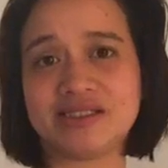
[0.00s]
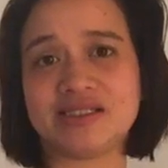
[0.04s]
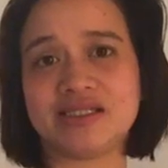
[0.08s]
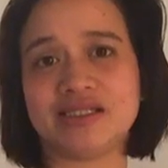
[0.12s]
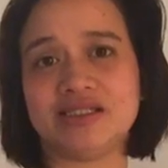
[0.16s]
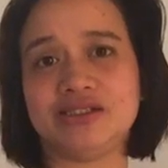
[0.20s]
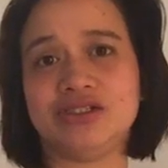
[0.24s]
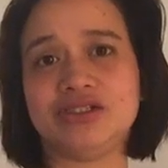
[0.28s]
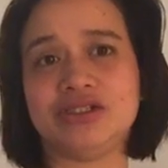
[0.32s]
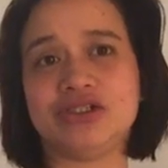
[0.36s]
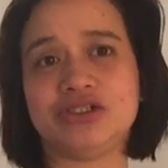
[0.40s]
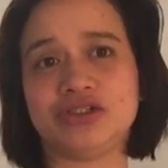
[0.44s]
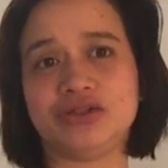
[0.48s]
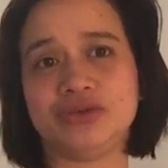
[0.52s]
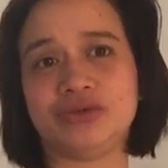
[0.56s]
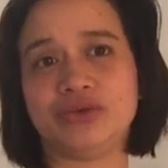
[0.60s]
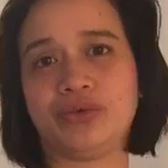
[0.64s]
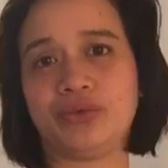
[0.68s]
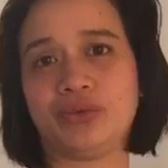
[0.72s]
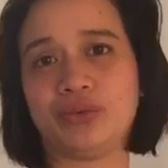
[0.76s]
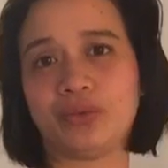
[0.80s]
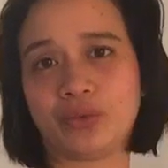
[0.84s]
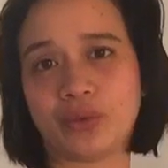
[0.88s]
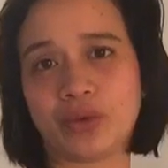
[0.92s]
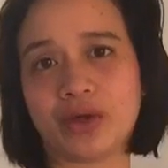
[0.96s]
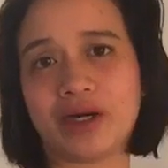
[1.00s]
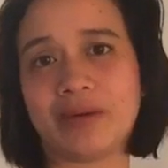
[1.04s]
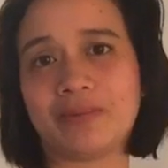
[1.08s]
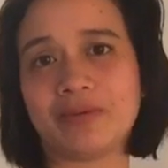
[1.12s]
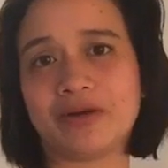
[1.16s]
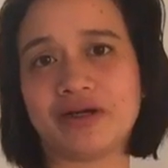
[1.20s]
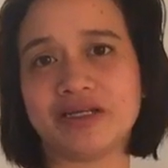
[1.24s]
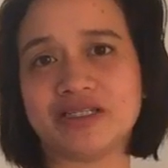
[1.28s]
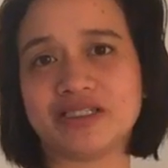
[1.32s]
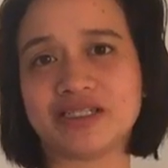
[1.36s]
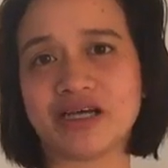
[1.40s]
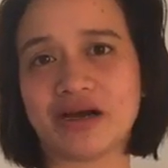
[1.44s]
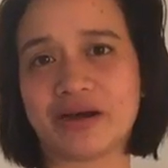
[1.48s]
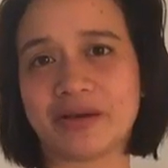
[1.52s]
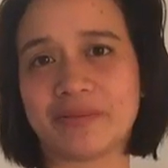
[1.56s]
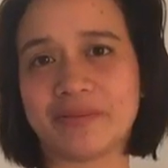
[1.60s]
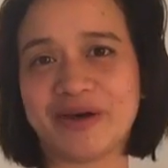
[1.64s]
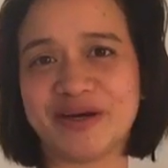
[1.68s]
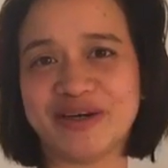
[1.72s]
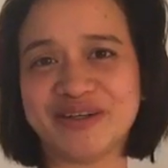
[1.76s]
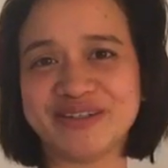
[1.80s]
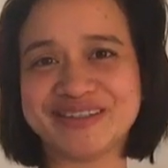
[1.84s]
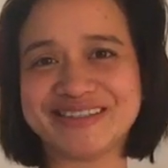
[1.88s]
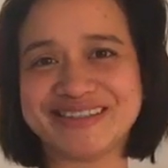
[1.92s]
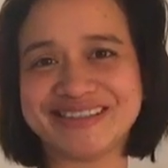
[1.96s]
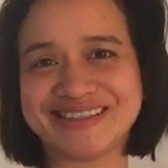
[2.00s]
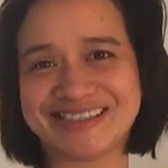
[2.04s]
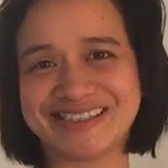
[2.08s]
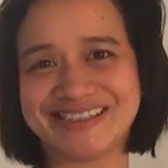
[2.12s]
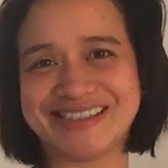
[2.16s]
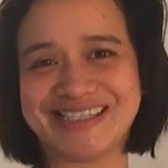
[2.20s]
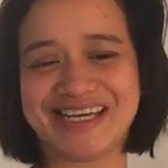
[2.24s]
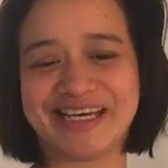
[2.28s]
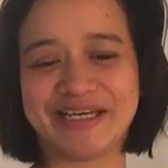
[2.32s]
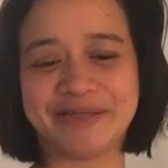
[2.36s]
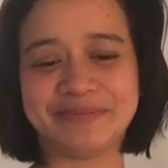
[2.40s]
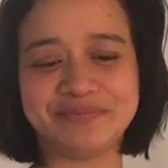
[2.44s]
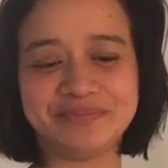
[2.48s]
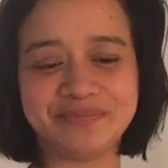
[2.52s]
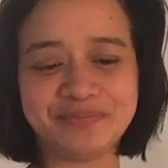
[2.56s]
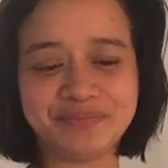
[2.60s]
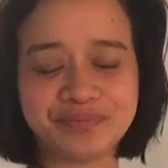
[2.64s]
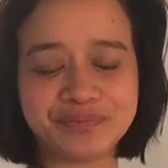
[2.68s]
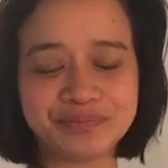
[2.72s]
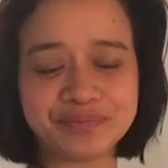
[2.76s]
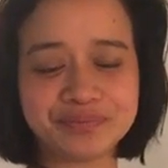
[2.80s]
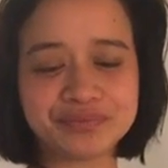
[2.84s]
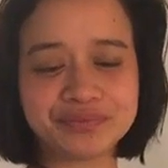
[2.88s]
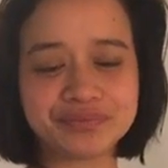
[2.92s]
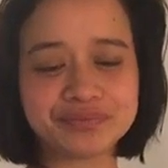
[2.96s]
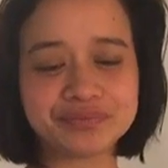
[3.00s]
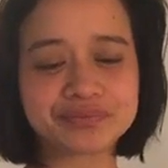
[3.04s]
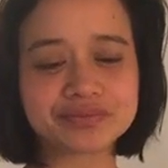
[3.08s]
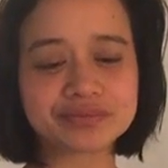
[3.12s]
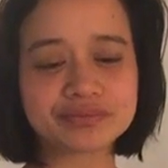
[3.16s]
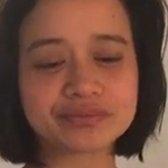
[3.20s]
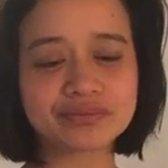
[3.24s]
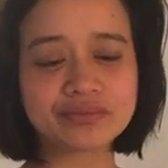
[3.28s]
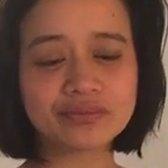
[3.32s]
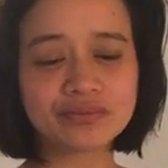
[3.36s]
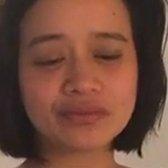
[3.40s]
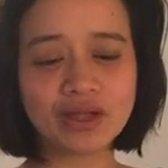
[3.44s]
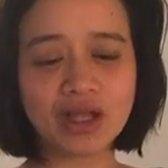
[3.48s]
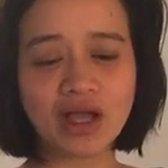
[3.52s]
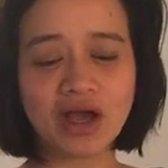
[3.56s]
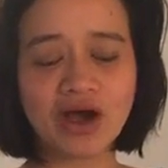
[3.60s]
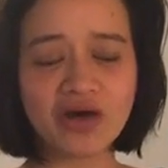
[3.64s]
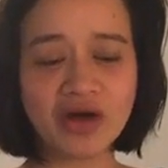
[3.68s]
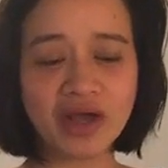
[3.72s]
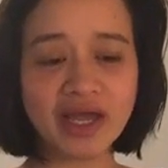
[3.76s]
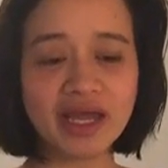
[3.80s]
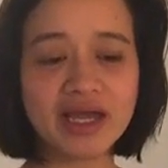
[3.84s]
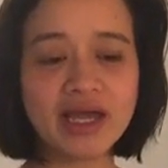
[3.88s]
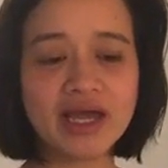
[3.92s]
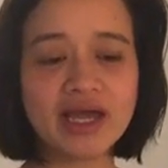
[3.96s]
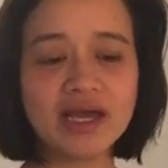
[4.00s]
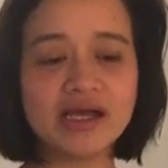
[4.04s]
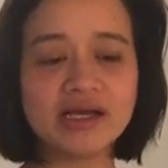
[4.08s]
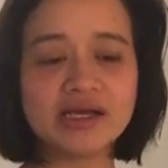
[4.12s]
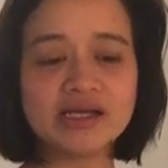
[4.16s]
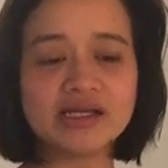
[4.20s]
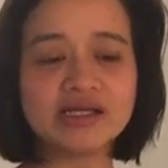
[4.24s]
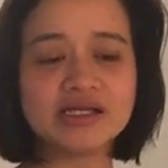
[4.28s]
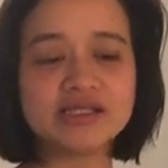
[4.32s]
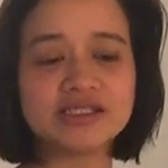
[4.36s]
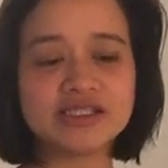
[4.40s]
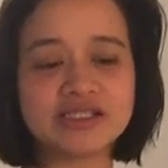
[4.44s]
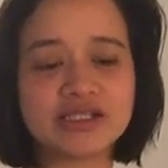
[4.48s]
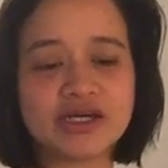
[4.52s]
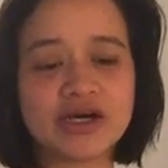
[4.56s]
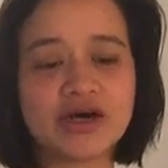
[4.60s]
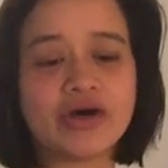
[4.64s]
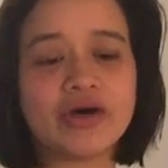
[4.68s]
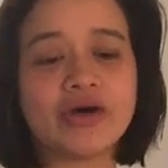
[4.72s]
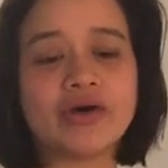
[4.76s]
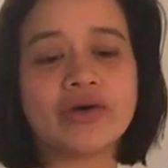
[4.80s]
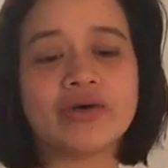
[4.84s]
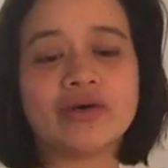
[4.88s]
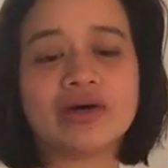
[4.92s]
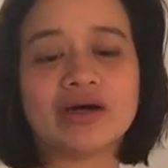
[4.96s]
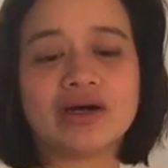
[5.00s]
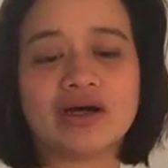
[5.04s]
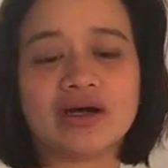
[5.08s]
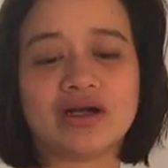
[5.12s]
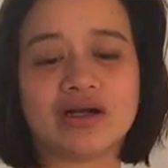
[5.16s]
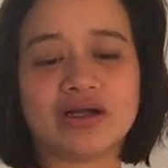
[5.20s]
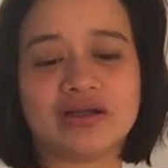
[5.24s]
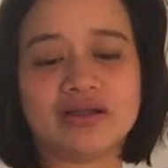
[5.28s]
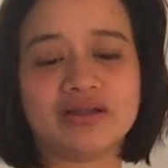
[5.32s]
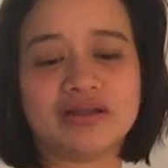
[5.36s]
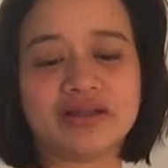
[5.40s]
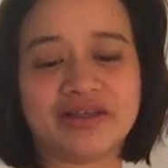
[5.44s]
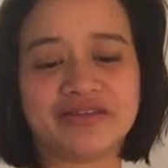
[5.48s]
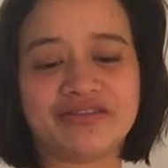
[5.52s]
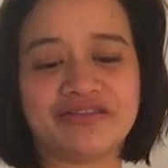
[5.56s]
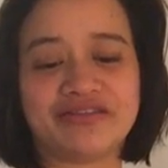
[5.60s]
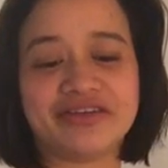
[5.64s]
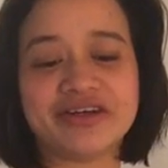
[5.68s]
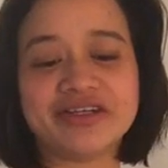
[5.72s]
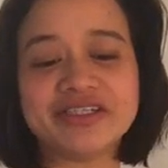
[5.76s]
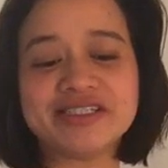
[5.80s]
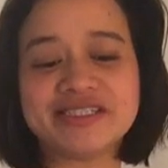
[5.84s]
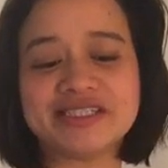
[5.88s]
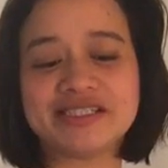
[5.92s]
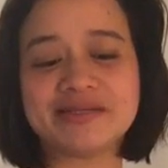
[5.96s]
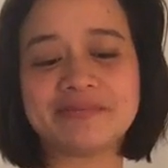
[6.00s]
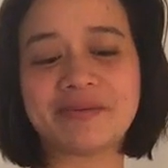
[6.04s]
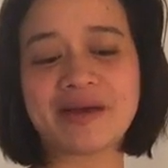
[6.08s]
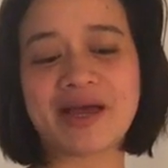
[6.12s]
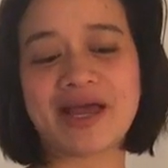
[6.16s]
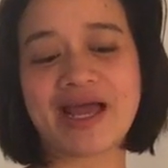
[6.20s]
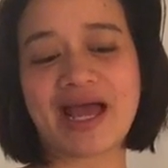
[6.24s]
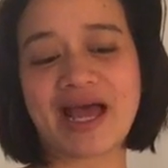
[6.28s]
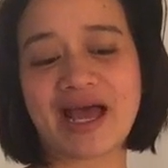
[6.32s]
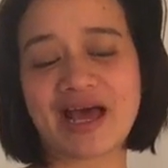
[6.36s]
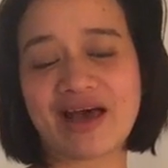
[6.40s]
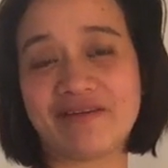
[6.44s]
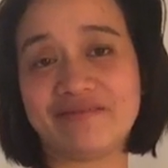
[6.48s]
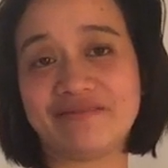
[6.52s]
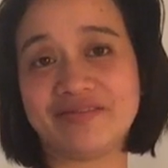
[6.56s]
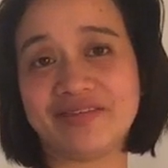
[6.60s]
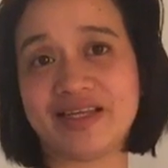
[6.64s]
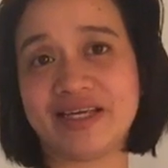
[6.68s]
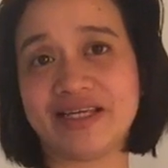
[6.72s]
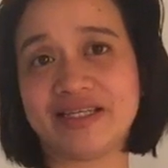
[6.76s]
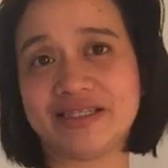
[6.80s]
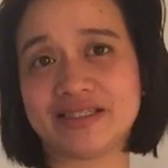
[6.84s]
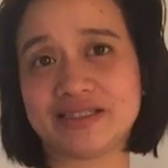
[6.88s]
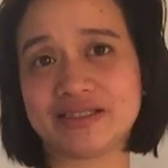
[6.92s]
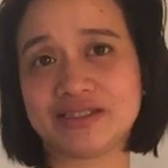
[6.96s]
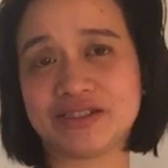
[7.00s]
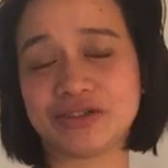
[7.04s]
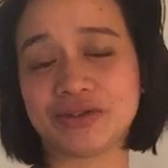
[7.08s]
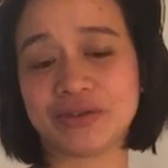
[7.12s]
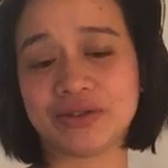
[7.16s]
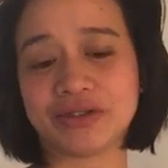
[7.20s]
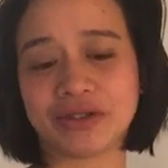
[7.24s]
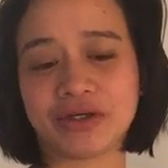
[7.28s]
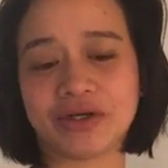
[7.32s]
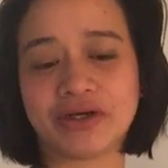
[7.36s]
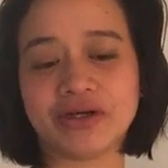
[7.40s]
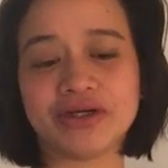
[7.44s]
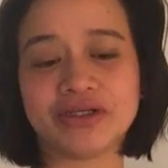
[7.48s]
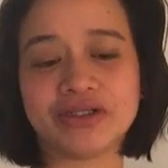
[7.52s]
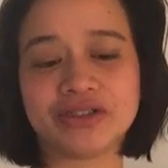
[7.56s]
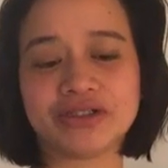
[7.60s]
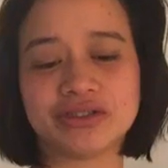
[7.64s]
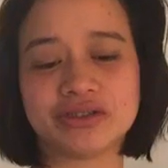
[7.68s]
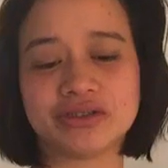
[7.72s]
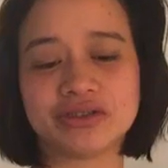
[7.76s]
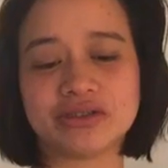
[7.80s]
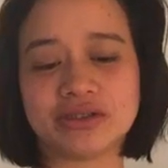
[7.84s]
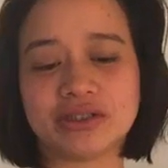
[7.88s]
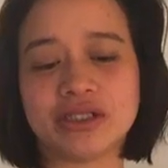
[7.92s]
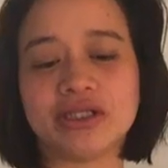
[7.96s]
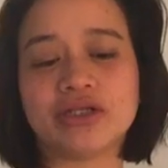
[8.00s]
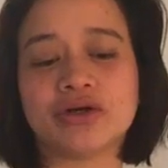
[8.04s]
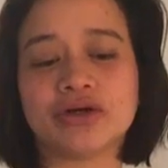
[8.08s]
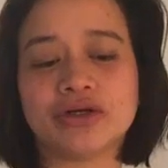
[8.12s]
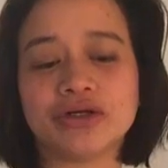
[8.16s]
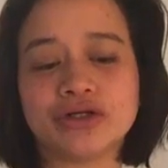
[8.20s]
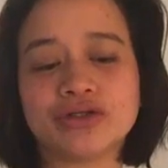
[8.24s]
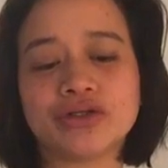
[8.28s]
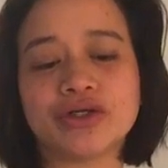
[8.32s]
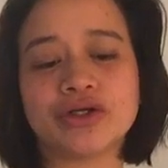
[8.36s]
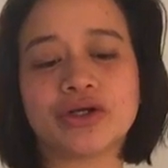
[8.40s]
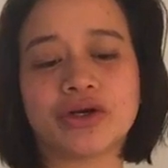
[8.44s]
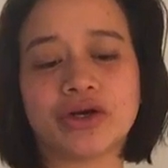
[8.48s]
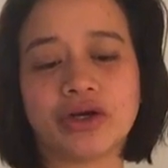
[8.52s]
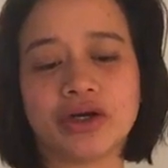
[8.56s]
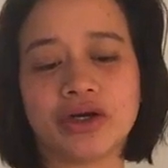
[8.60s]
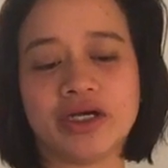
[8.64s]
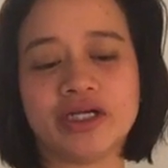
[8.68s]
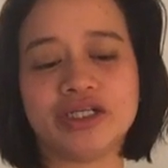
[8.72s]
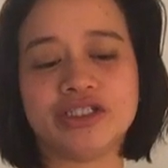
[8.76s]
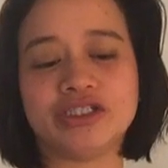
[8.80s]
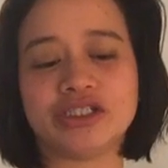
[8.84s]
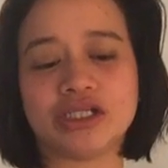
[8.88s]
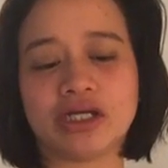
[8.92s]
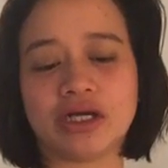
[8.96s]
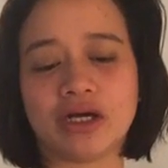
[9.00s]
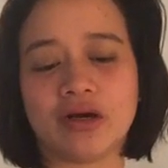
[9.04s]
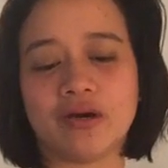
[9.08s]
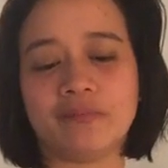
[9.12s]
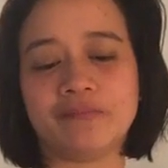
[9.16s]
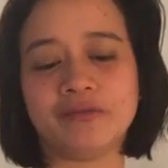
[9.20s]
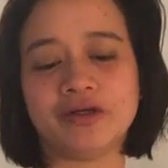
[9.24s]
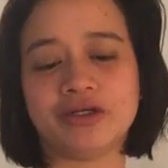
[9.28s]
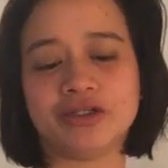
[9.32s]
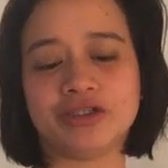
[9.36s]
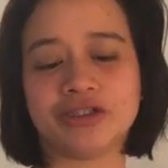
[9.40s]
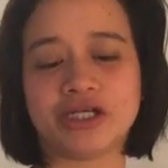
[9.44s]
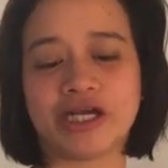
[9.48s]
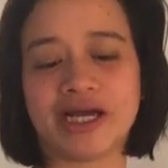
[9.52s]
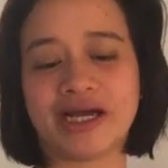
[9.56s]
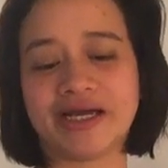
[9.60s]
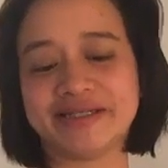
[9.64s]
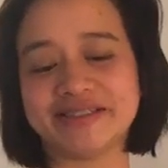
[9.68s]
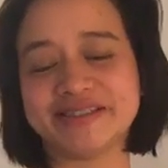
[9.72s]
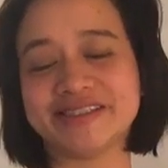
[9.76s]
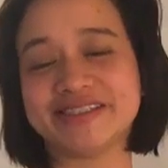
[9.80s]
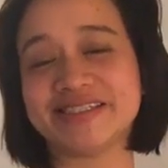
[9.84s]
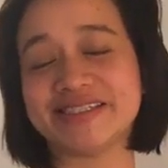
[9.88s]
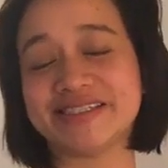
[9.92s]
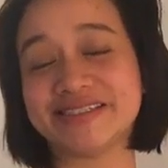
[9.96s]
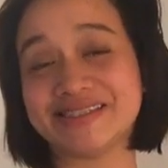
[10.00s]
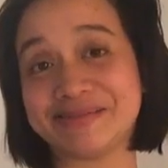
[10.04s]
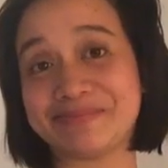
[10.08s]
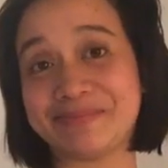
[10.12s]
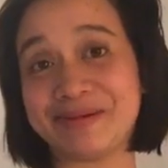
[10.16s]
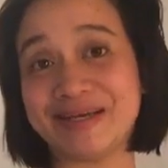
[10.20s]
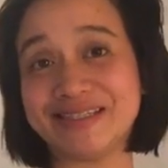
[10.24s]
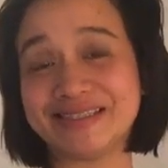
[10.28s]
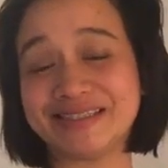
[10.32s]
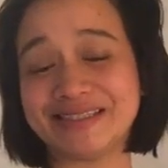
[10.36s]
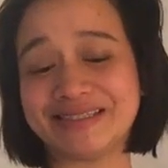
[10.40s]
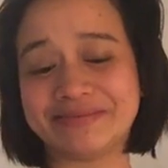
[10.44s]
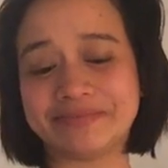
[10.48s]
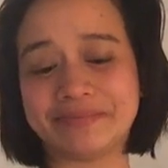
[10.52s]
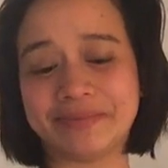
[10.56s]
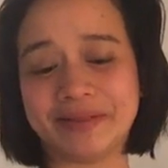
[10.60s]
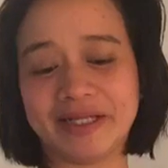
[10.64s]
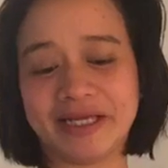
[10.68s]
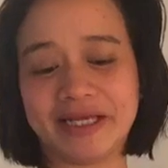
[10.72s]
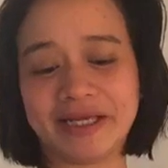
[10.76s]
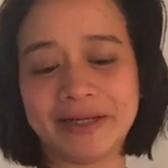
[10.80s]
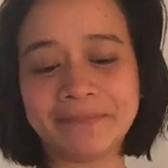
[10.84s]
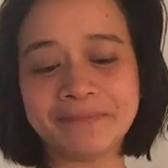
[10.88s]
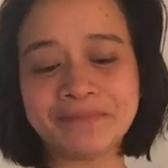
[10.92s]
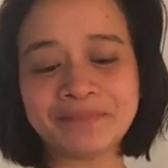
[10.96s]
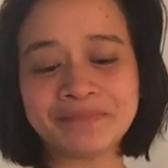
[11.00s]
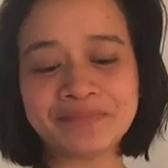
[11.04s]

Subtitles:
into what I'm going to talk about today. Okay, so the first tip I have in order to encourage your child's independent play